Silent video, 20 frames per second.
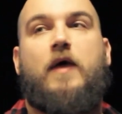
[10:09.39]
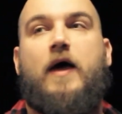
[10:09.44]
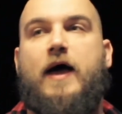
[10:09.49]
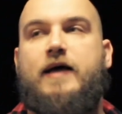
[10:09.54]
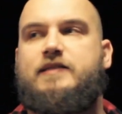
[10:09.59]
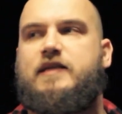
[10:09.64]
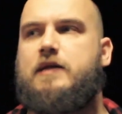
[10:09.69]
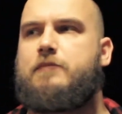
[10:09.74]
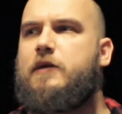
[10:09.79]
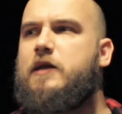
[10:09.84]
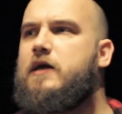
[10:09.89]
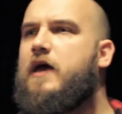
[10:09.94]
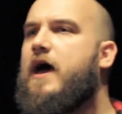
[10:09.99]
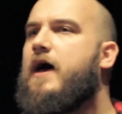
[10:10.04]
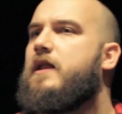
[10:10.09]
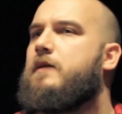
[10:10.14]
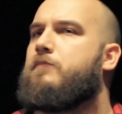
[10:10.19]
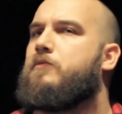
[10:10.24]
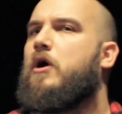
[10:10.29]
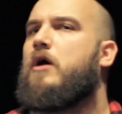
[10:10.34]
Has anybody
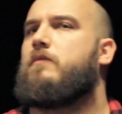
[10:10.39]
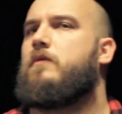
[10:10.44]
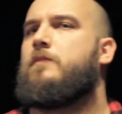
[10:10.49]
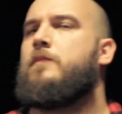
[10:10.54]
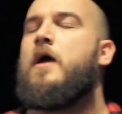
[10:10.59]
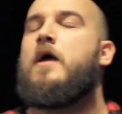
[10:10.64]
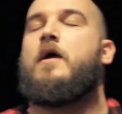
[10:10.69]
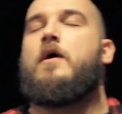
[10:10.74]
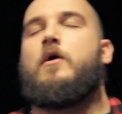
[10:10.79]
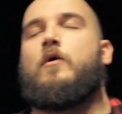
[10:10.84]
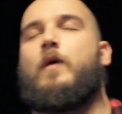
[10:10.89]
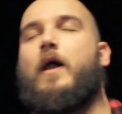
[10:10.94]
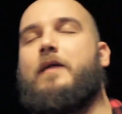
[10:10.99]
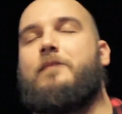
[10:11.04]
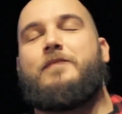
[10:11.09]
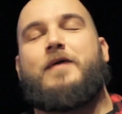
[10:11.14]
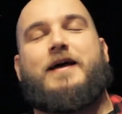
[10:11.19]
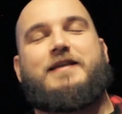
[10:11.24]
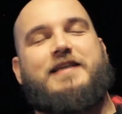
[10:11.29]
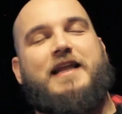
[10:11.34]
had a problem?
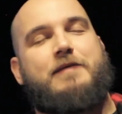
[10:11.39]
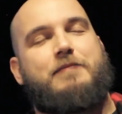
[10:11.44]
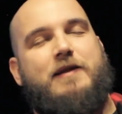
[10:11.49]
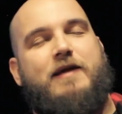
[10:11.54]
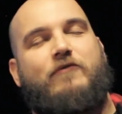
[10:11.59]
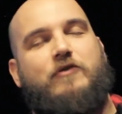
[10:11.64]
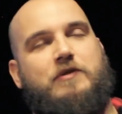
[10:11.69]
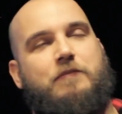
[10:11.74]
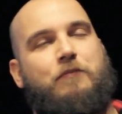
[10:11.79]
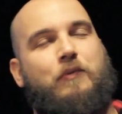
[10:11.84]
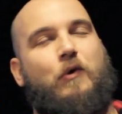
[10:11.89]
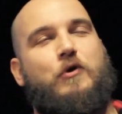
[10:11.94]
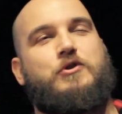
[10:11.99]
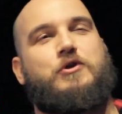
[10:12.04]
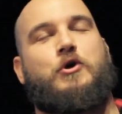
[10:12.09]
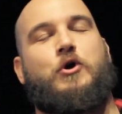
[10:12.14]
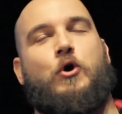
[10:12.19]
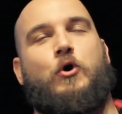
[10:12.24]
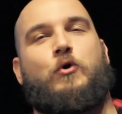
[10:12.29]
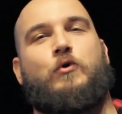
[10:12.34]
Well, has anybody ever
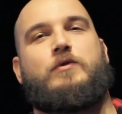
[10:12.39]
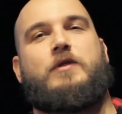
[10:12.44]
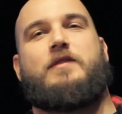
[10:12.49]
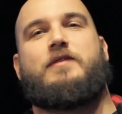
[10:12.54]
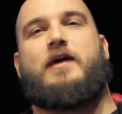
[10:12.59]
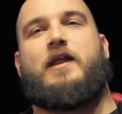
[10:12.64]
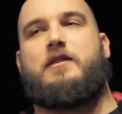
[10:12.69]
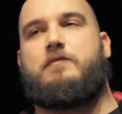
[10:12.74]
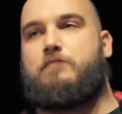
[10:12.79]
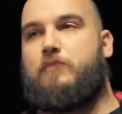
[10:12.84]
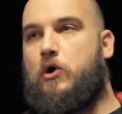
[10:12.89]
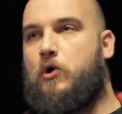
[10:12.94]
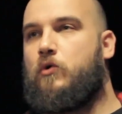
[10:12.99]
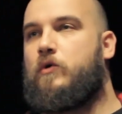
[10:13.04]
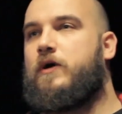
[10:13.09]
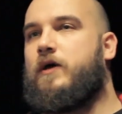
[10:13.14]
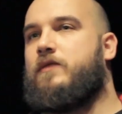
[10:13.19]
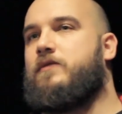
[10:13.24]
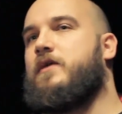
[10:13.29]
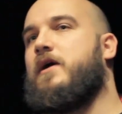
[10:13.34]
deployed code and then it
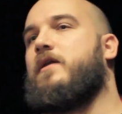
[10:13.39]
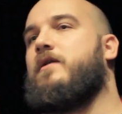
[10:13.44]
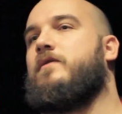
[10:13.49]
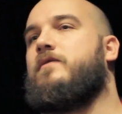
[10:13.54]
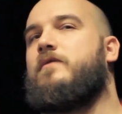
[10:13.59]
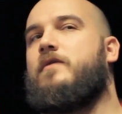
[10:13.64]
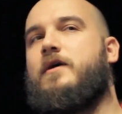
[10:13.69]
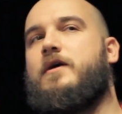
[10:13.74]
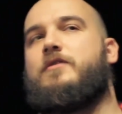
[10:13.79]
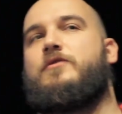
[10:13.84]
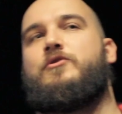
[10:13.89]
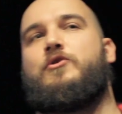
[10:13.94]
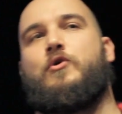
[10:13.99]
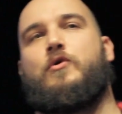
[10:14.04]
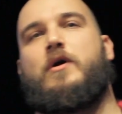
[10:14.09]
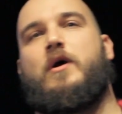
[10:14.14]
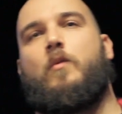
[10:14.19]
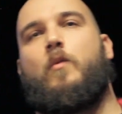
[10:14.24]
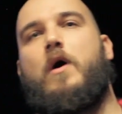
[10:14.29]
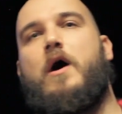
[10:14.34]
broke and then it
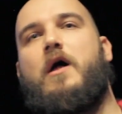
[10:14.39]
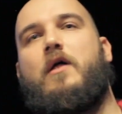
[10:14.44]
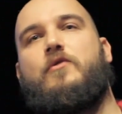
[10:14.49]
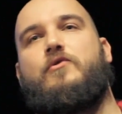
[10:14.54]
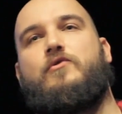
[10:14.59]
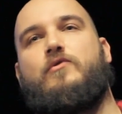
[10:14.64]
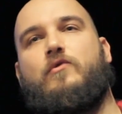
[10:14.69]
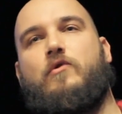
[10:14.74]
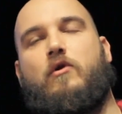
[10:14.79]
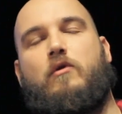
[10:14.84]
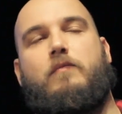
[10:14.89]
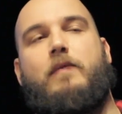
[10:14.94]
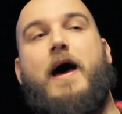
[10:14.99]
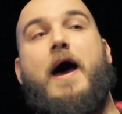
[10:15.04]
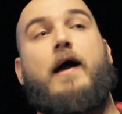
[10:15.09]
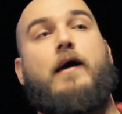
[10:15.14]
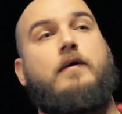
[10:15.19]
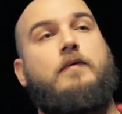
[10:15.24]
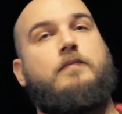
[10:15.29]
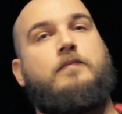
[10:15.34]
took a while to roll
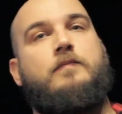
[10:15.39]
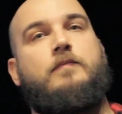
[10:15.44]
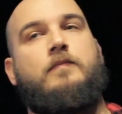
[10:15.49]
back?